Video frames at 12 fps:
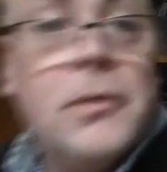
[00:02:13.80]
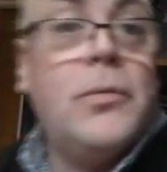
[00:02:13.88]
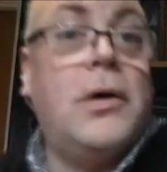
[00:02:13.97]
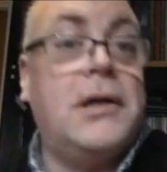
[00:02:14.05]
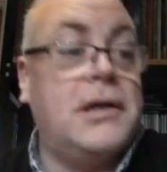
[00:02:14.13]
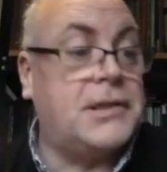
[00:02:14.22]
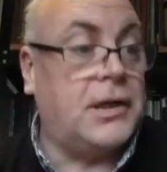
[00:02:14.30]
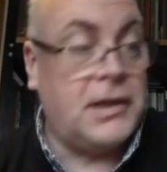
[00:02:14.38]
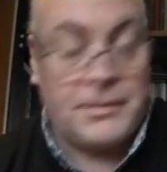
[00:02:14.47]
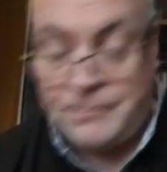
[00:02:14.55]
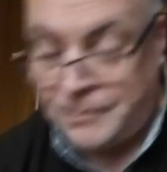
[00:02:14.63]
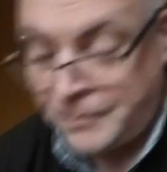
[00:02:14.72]
one at a
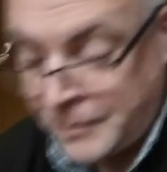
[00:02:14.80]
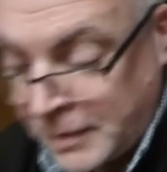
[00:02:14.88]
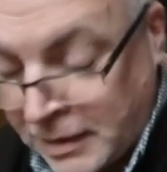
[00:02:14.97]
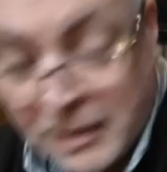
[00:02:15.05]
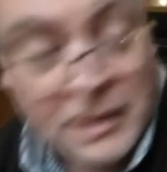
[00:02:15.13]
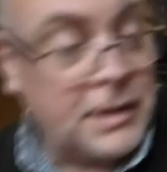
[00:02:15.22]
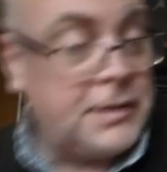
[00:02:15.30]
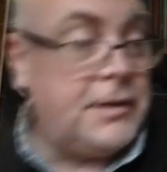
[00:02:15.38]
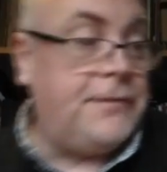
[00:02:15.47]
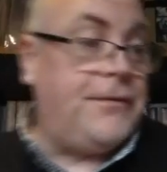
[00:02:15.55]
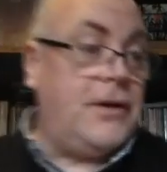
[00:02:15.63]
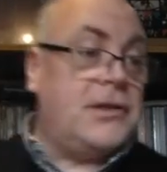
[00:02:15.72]
time.
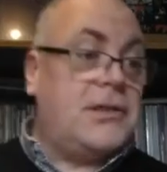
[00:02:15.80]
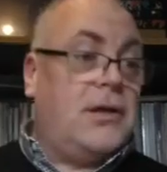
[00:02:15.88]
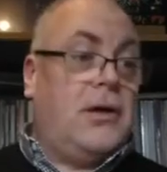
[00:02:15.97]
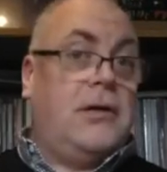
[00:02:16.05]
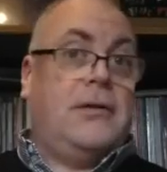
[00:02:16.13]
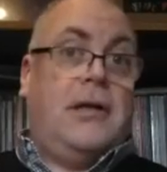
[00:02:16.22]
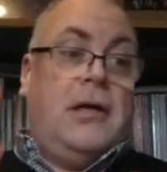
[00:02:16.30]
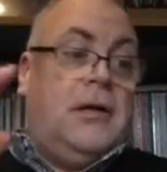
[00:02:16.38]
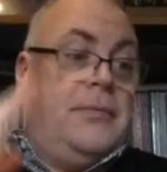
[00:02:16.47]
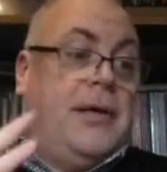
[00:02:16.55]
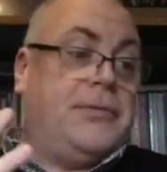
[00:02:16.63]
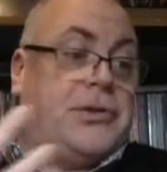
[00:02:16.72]
The first lot,
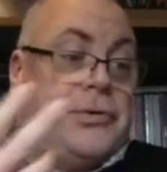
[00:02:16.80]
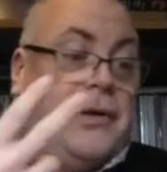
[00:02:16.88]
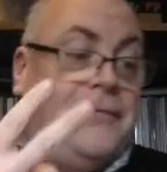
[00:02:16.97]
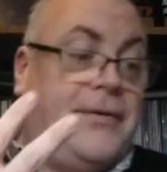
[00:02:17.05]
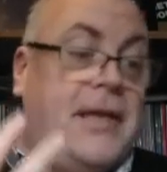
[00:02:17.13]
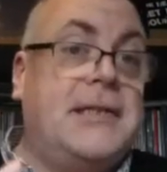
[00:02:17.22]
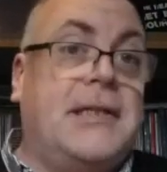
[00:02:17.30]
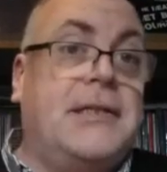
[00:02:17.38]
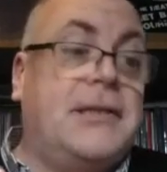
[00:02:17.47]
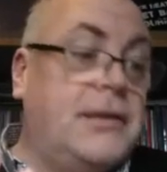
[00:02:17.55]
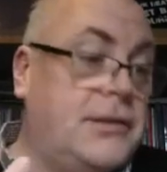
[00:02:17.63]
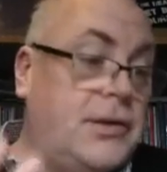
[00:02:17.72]
there was four
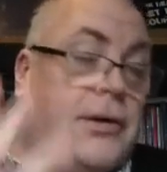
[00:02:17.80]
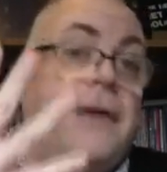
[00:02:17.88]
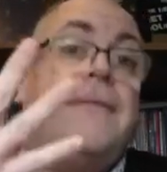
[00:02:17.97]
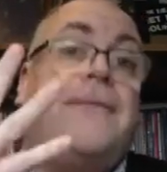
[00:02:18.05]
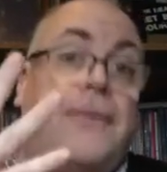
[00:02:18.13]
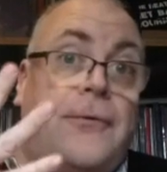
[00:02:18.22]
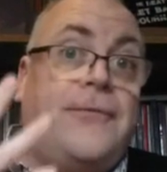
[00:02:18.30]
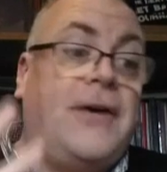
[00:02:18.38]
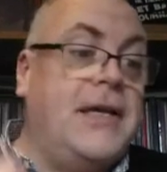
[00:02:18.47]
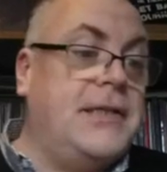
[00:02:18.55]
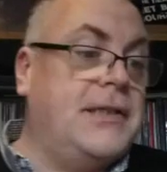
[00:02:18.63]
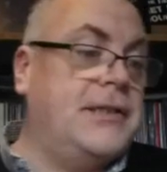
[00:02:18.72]

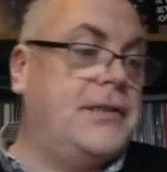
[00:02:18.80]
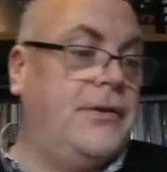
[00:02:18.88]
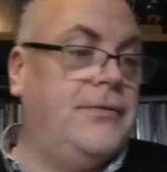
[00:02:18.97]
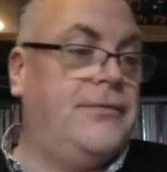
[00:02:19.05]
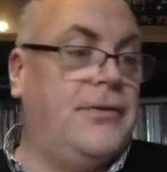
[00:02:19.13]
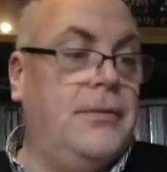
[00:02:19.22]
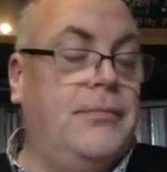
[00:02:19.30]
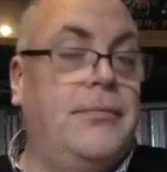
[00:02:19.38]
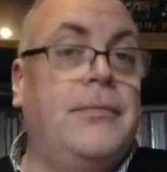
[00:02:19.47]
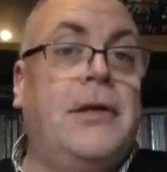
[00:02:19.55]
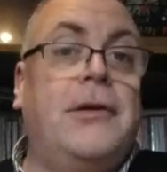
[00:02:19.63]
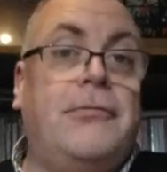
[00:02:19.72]
phases of
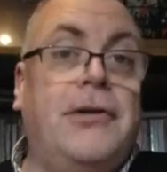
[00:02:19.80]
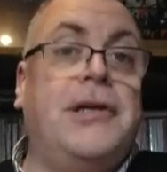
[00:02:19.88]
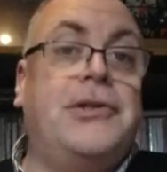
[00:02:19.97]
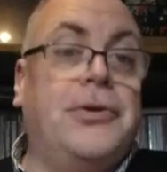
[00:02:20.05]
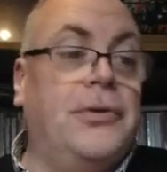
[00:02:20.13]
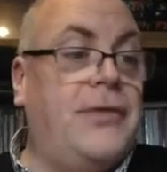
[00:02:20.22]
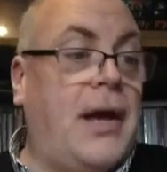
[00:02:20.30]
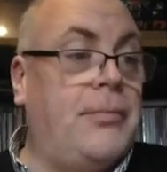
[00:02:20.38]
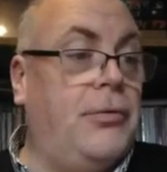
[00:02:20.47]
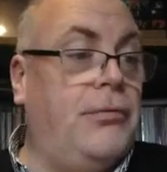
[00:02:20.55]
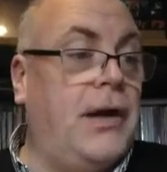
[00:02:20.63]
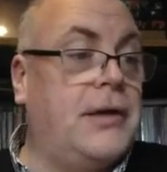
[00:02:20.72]
reissue of
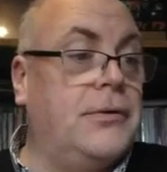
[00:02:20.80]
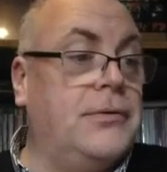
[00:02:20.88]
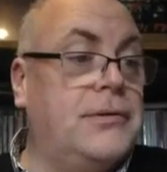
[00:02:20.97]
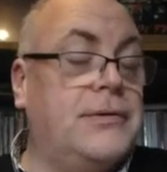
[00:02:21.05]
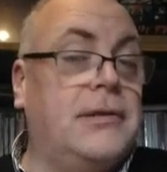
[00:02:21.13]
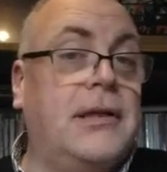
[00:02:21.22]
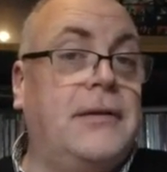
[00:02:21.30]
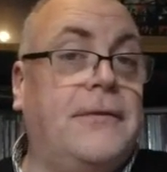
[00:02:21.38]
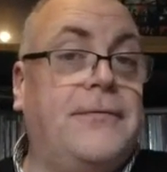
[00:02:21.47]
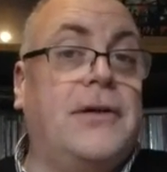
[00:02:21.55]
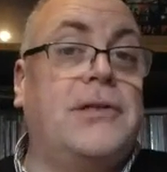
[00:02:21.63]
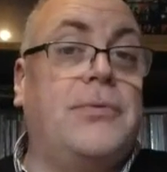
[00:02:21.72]
Apple Records. The
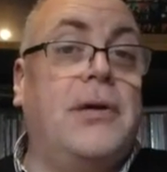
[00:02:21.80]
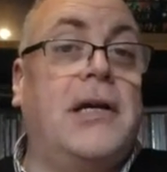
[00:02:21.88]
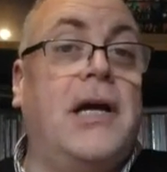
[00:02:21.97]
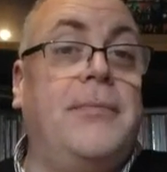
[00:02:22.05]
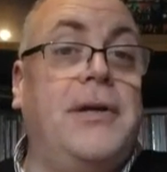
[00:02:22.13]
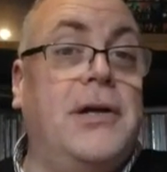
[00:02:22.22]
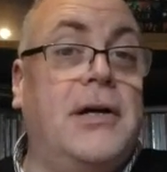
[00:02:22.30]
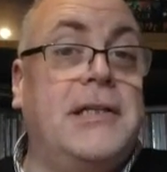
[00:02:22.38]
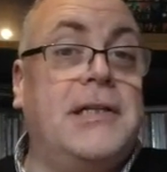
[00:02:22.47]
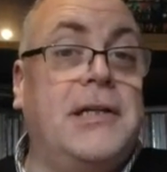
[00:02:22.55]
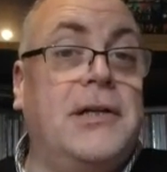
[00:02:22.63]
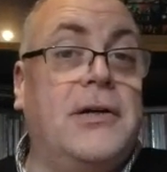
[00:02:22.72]
first one came in
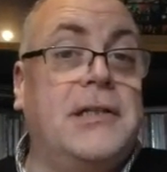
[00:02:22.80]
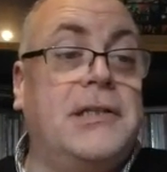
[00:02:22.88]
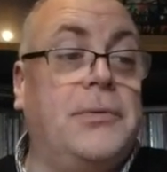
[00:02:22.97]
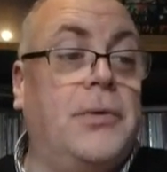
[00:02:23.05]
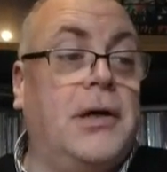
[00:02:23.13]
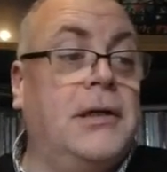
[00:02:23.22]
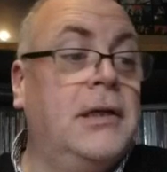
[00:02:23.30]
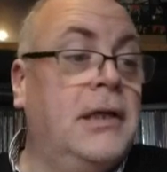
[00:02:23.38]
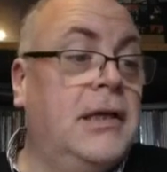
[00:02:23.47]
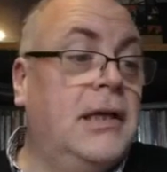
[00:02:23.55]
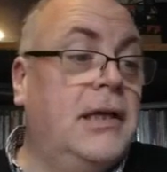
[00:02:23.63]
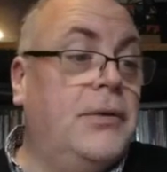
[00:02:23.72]
1991,
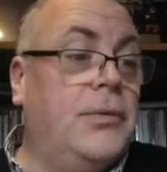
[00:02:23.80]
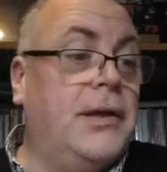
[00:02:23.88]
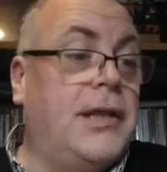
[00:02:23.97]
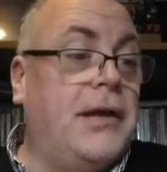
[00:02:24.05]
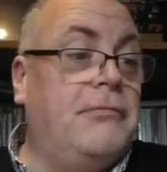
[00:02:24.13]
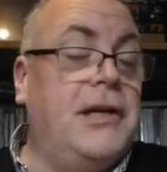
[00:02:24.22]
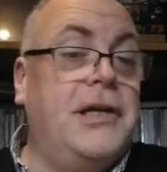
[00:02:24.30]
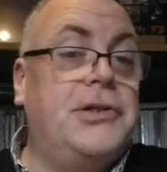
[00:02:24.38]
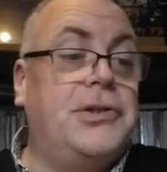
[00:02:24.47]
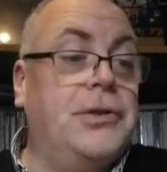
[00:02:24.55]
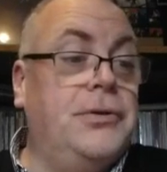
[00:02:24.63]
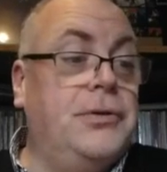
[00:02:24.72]
where they
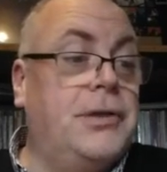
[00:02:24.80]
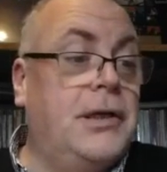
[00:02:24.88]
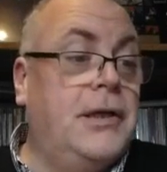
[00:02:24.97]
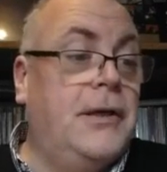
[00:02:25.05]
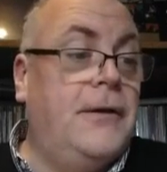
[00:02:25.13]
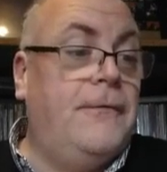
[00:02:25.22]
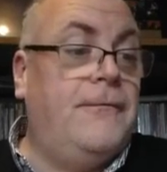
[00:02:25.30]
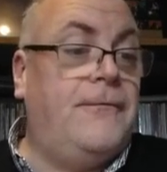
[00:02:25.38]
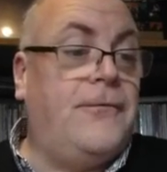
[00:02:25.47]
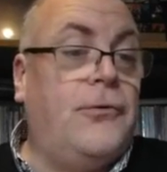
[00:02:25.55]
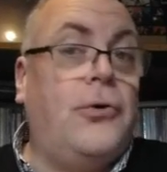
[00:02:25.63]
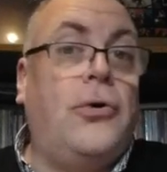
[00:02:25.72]
reissued
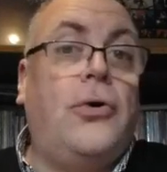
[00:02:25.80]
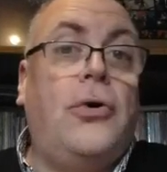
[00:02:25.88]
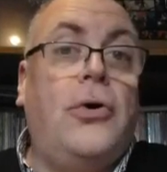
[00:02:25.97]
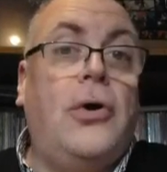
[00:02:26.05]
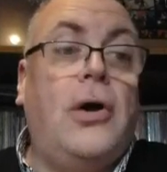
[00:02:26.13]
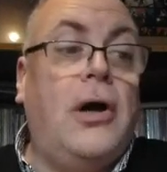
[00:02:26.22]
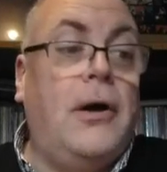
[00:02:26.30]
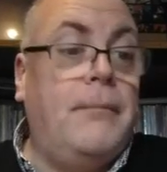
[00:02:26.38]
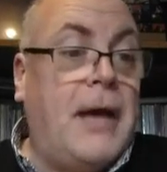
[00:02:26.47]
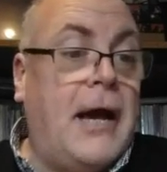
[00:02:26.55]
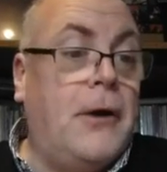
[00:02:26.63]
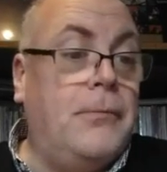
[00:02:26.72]
four
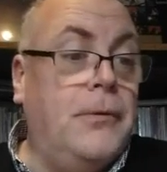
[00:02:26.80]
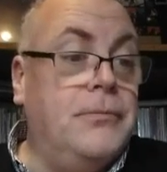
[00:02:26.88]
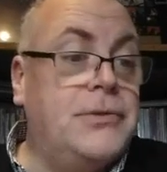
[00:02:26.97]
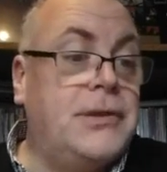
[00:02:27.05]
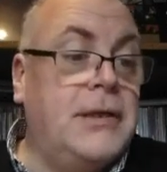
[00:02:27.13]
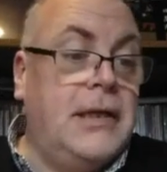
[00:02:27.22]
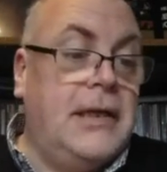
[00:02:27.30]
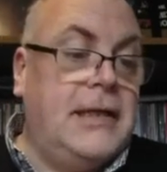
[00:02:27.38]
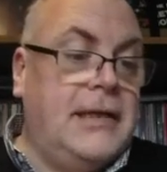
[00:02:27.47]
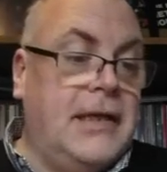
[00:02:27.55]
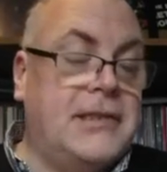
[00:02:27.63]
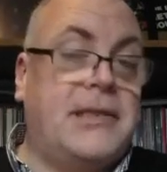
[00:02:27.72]
albums.
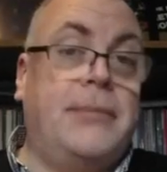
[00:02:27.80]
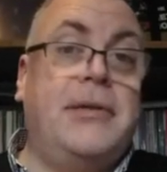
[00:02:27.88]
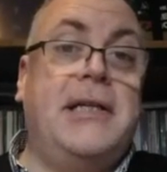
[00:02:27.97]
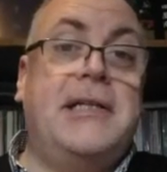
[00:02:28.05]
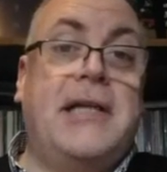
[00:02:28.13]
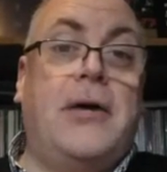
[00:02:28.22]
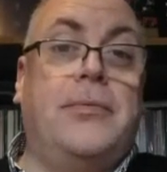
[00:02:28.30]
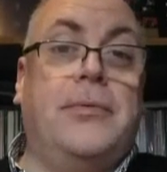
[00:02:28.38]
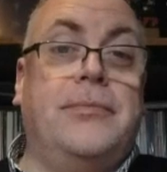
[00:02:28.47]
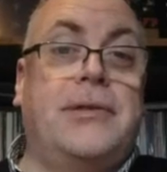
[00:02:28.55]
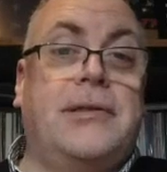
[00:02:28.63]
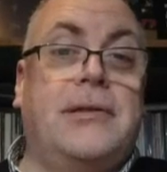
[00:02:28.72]
Now some of these
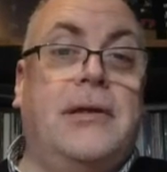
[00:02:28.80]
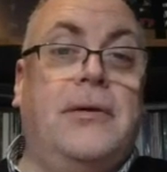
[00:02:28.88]
albums